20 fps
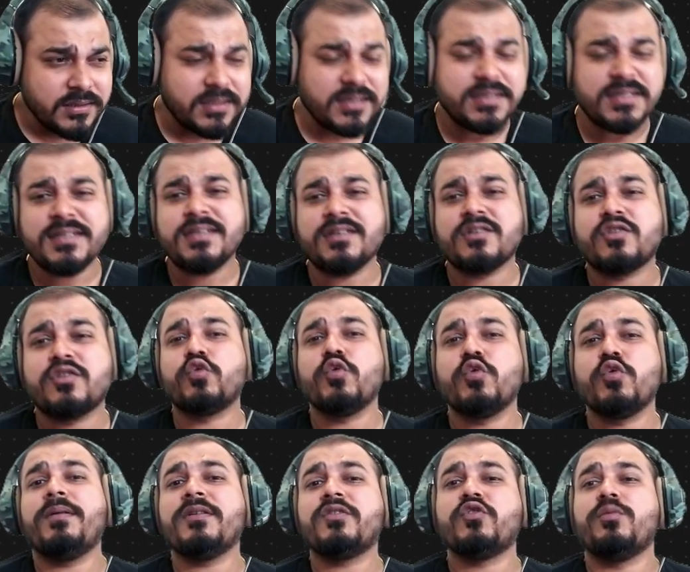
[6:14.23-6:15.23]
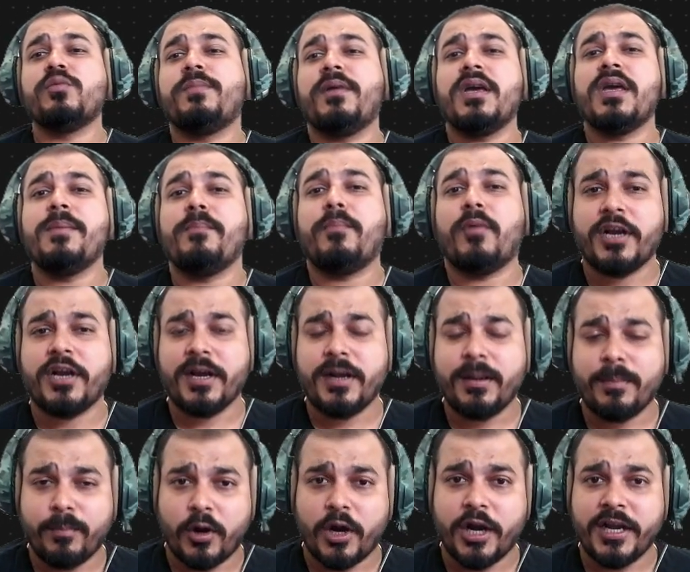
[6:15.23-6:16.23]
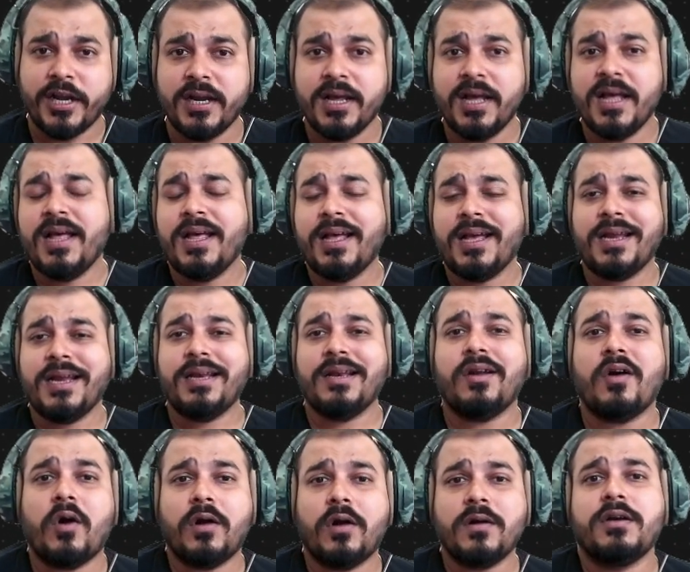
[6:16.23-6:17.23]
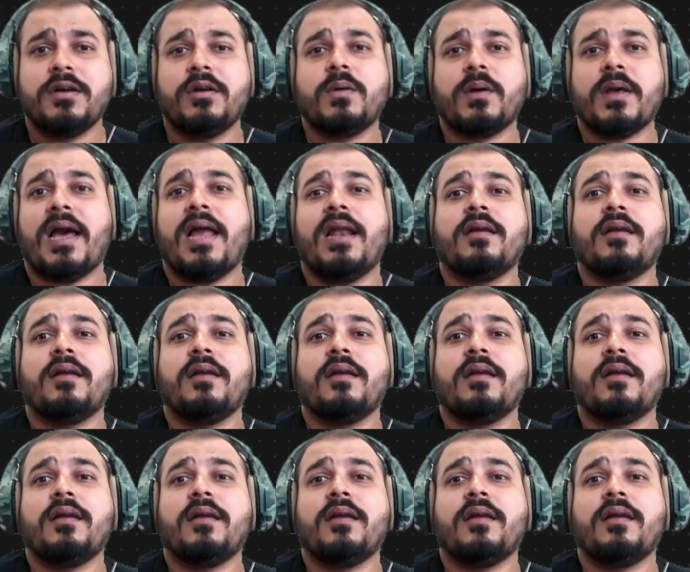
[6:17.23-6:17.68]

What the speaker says: This is a super important point in order to